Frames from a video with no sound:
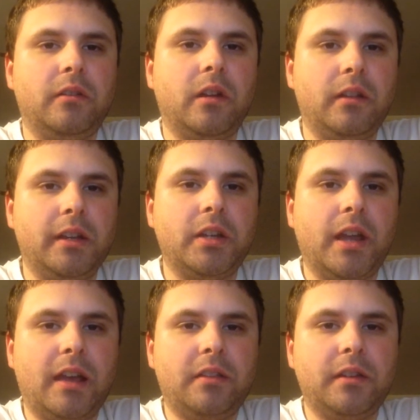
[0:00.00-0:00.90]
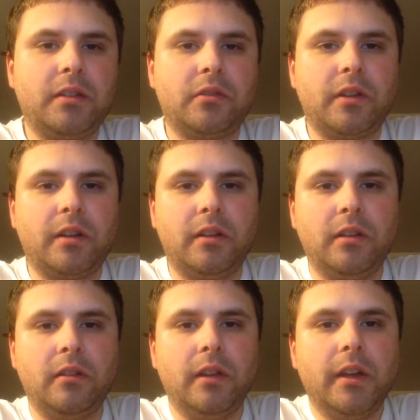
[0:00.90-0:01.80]
collegiate athletes are trying to
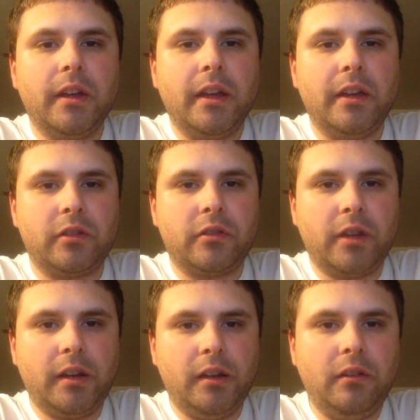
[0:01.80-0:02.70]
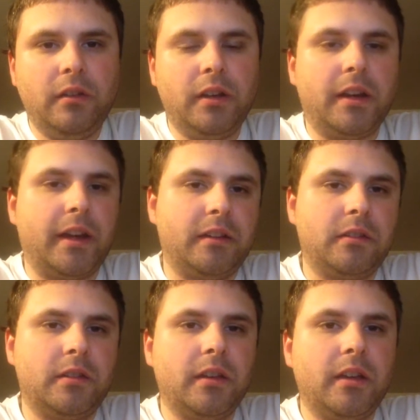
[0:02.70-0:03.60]
do, is they're trying to
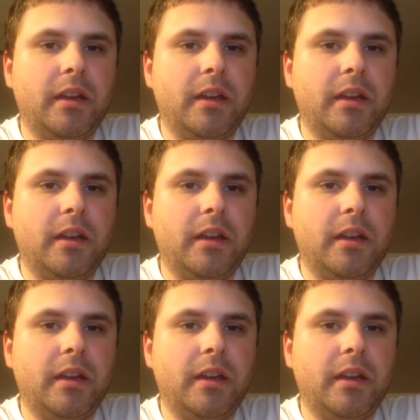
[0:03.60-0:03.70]
unionize.